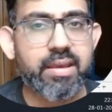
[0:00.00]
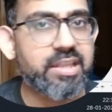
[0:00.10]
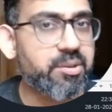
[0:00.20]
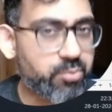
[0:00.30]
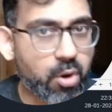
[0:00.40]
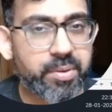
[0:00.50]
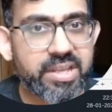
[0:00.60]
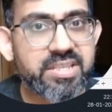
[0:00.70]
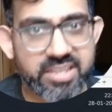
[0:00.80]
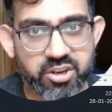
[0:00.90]
in the
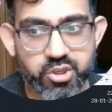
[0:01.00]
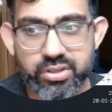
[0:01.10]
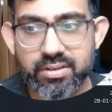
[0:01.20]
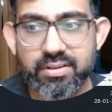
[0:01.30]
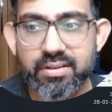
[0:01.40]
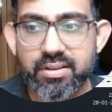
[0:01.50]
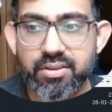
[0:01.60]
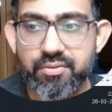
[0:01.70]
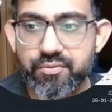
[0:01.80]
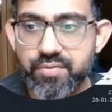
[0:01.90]
properties section,
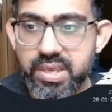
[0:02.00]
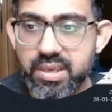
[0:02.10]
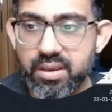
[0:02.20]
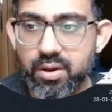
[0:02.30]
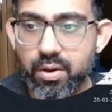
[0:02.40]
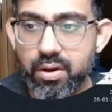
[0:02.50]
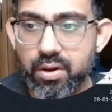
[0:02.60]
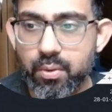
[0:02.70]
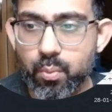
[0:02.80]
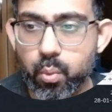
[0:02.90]
we
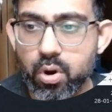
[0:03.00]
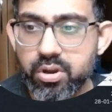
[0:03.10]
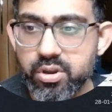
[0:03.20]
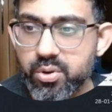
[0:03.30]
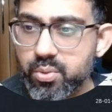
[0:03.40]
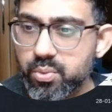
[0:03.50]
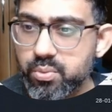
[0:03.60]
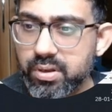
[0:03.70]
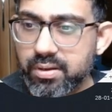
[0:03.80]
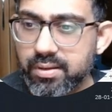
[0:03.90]
want
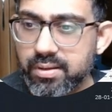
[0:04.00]
to